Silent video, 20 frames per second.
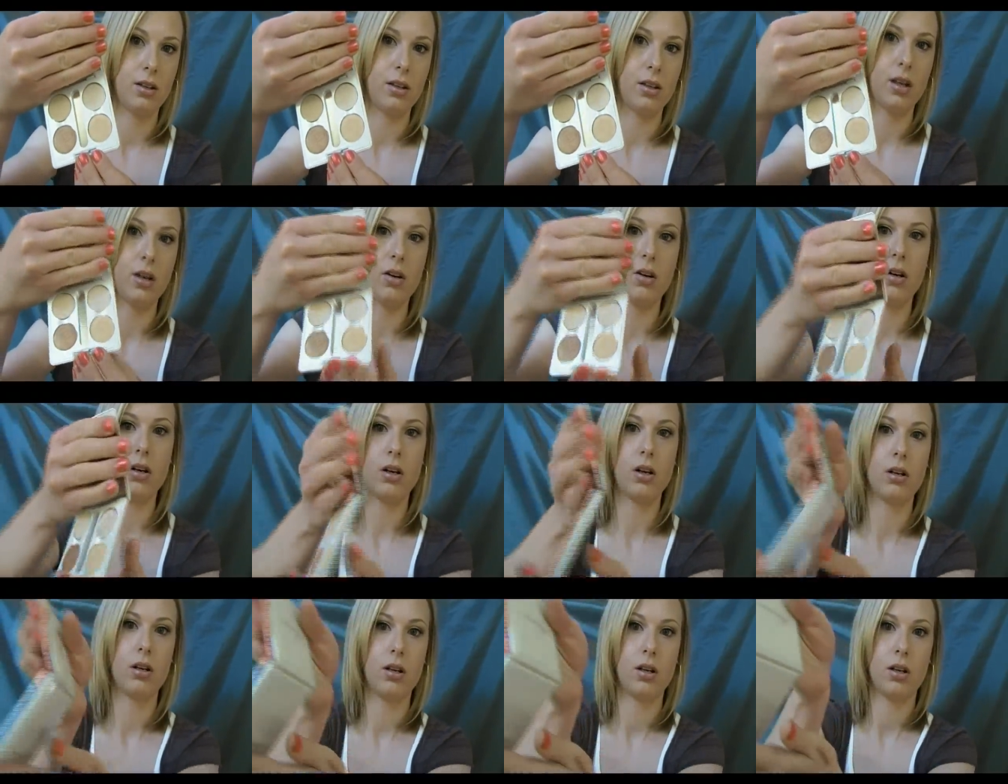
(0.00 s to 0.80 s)
there they
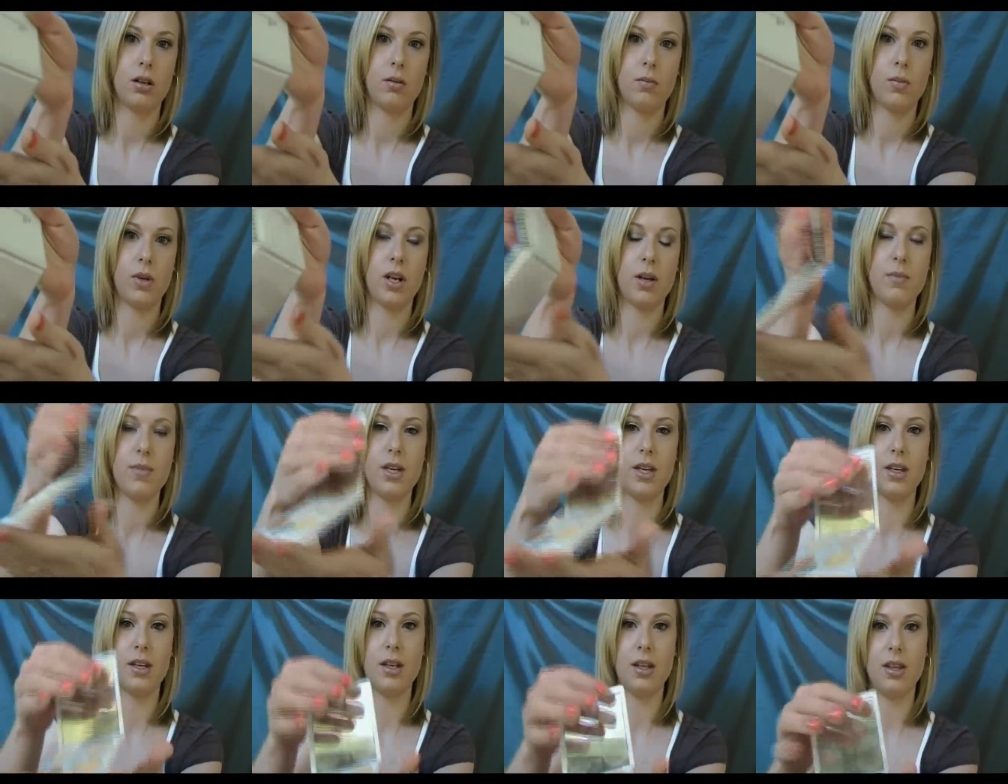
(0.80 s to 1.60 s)
are, but I
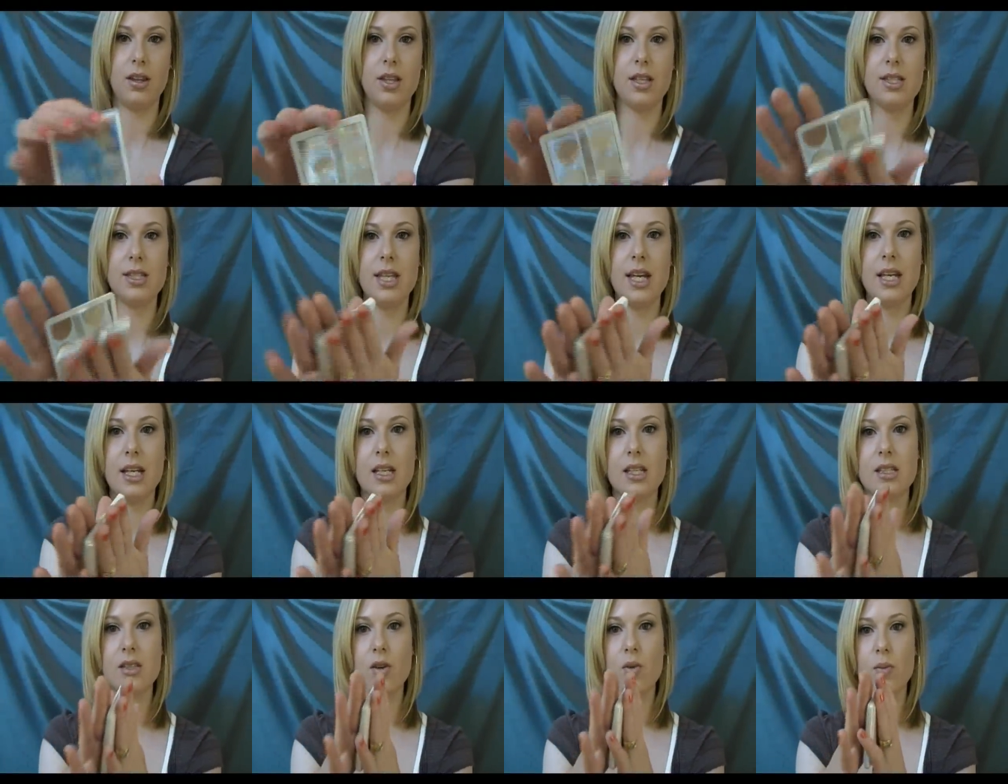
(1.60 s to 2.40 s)
mean, this
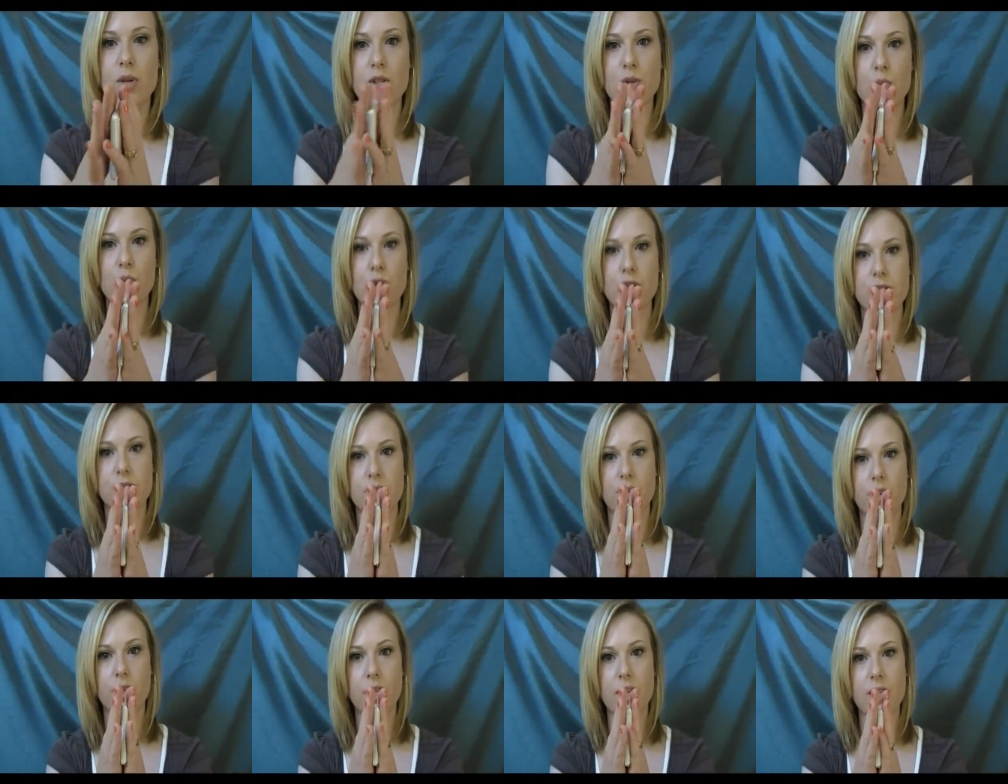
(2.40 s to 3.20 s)
thing is so much more
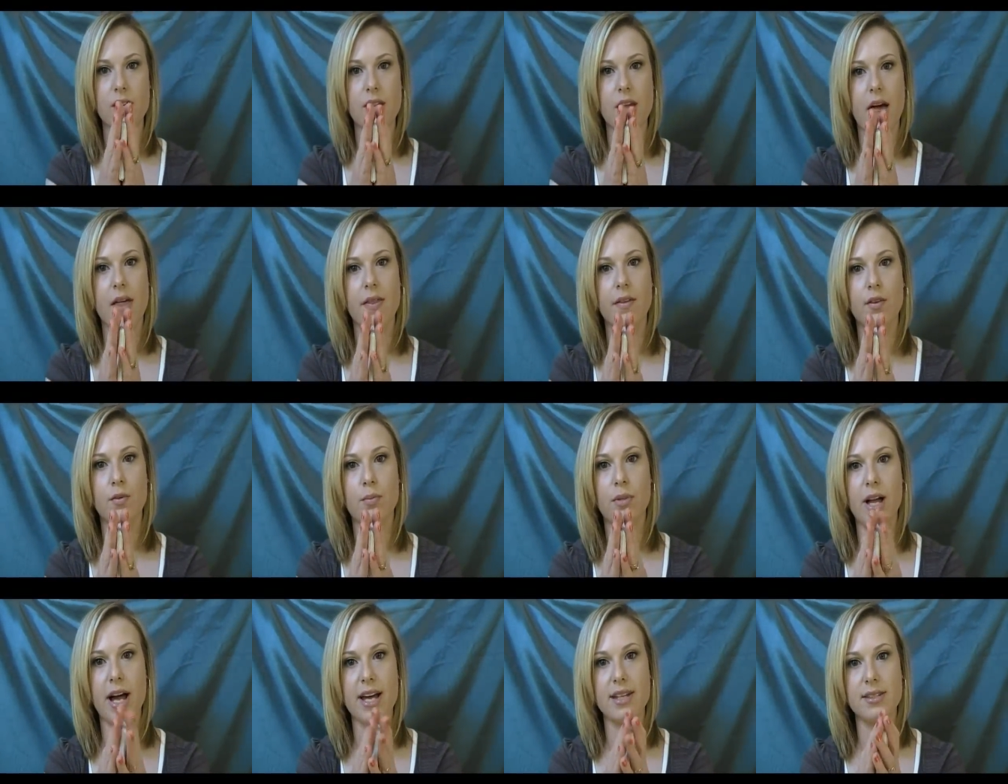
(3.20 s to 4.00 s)
sturdy than that
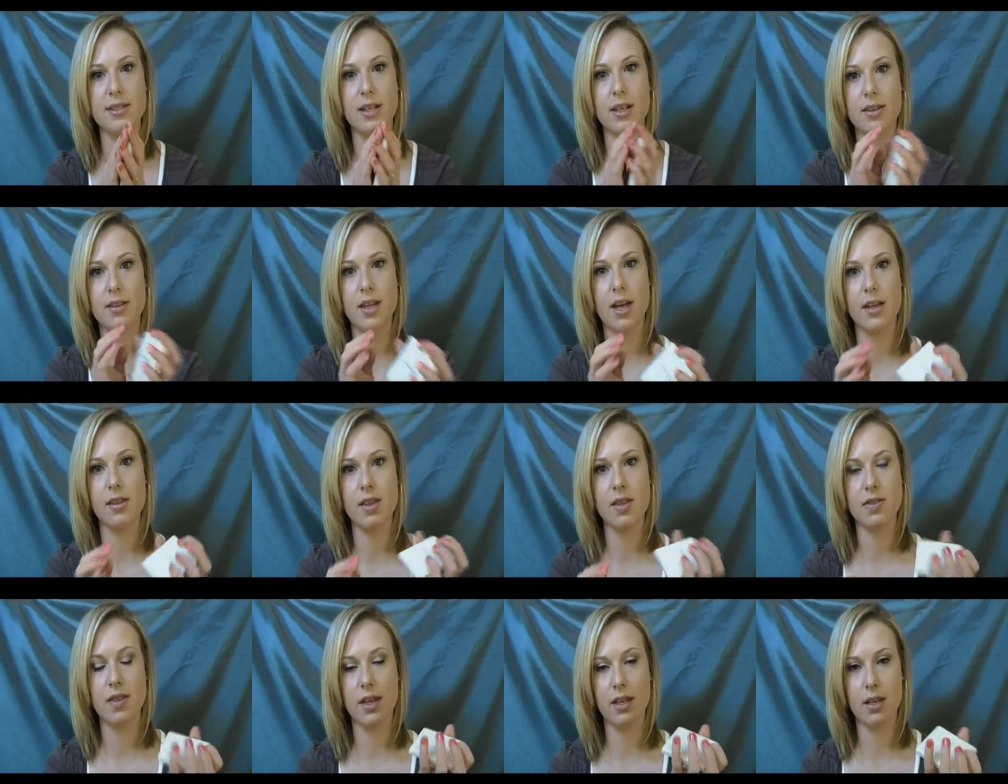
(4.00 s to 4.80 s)
little plastic
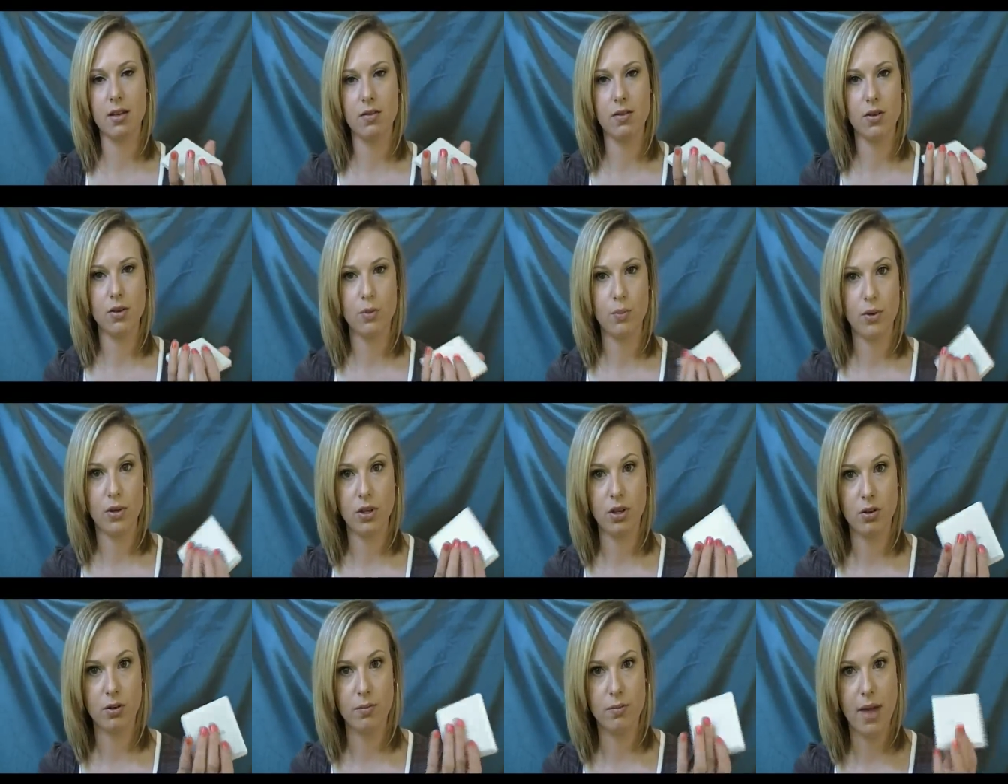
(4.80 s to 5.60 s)
thing that they give you to
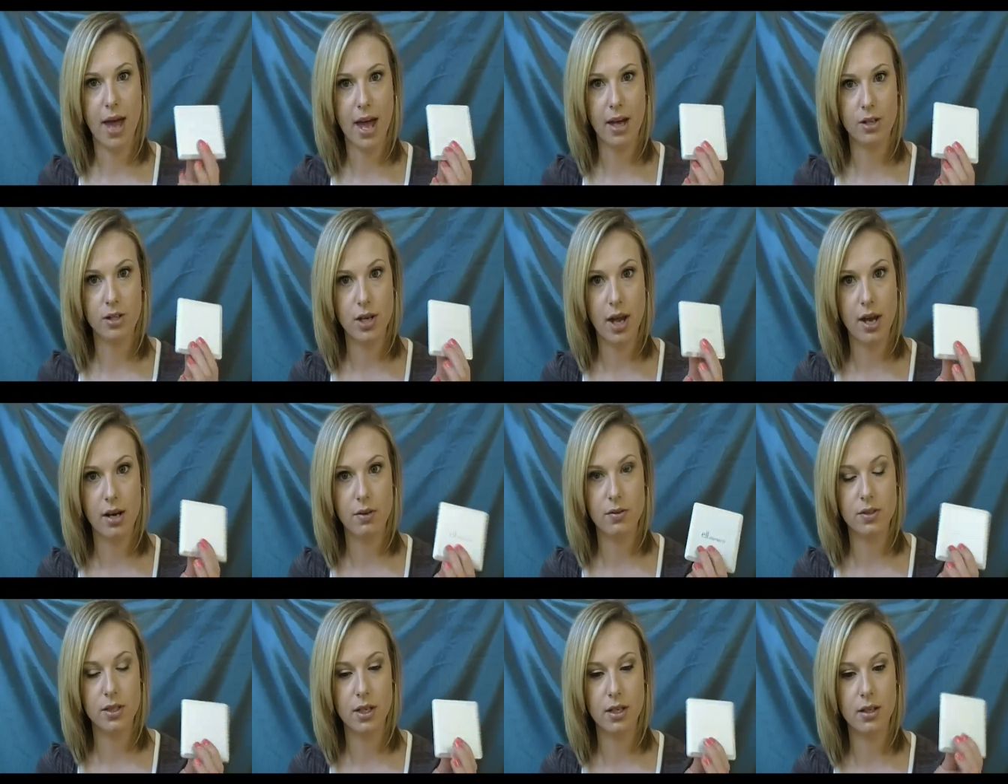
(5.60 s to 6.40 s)
put your MAC
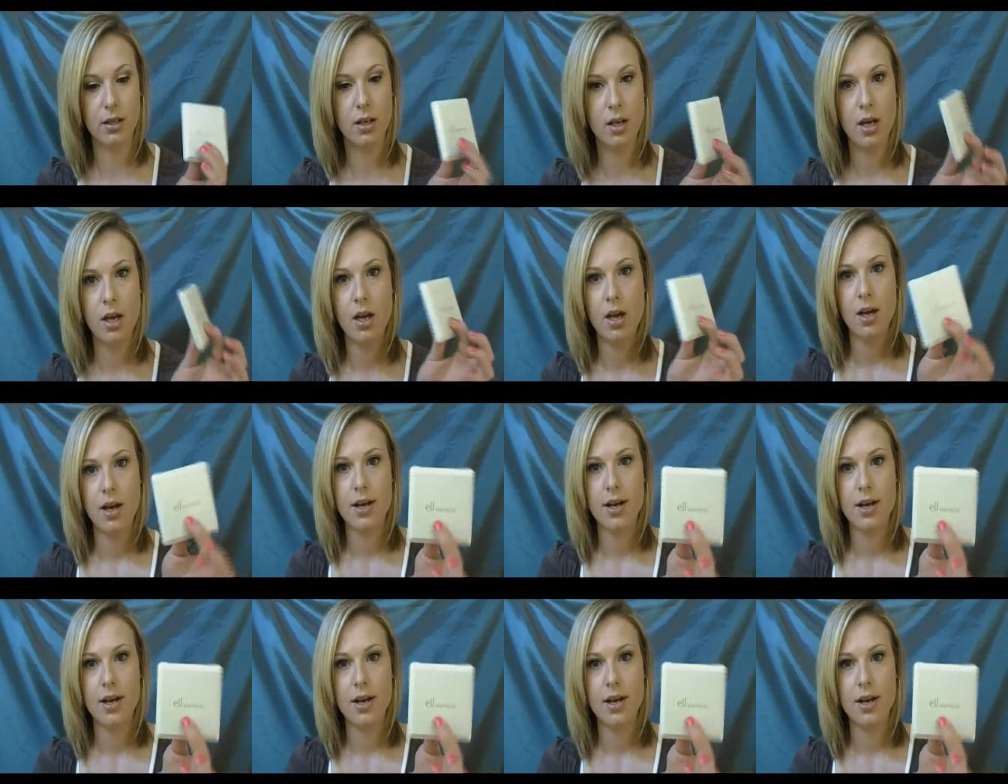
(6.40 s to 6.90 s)
shadows in.